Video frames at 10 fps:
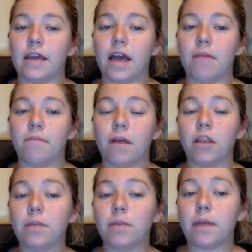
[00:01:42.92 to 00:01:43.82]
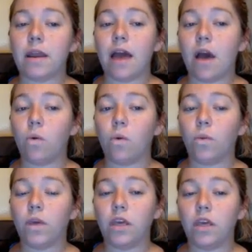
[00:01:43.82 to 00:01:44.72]
a little bit about how
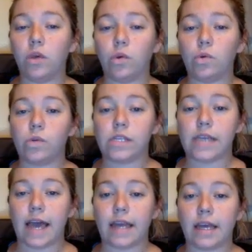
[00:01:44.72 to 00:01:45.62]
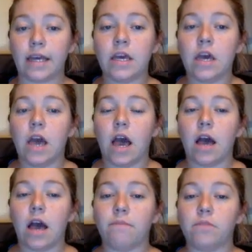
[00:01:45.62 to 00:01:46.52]
we use data
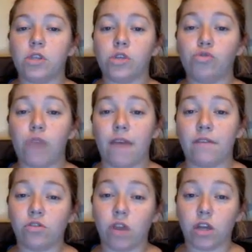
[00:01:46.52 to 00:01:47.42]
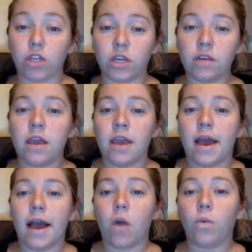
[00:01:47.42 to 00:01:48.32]
to drive instruction.
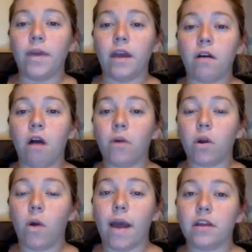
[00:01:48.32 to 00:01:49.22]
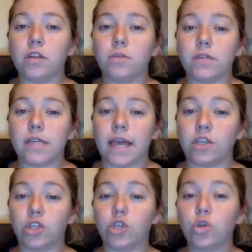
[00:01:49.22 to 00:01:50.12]
We are all required to
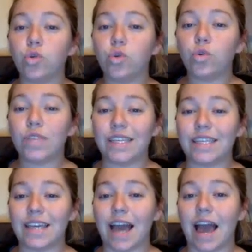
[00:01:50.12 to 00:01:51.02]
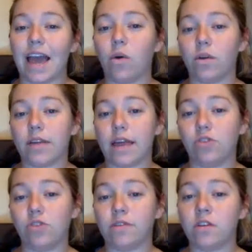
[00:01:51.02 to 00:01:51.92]
attend 2 DDI, or
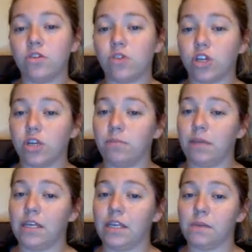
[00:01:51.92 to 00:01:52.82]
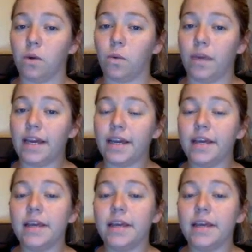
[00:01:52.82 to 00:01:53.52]
data-driven instruction, meetings per week.